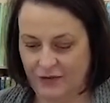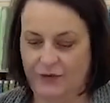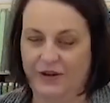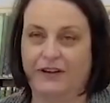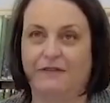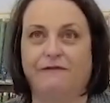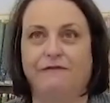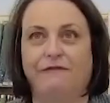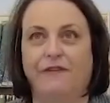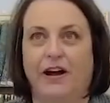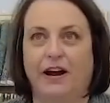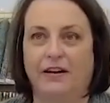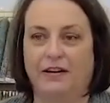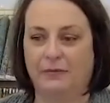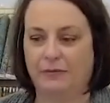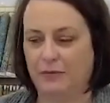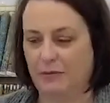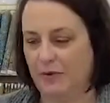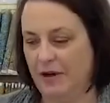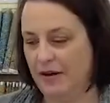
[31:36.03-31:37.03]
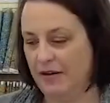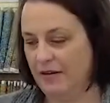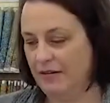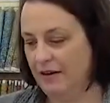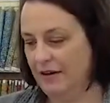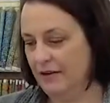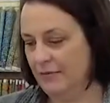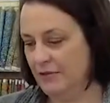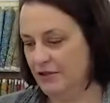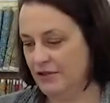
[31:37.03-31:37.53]
We could fire up the
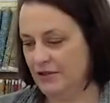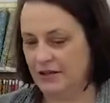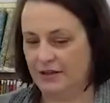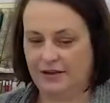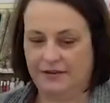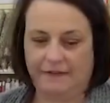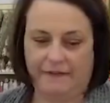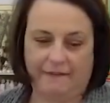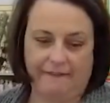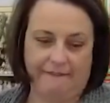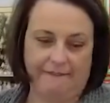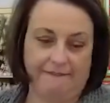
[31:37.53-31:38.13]
margarita machine.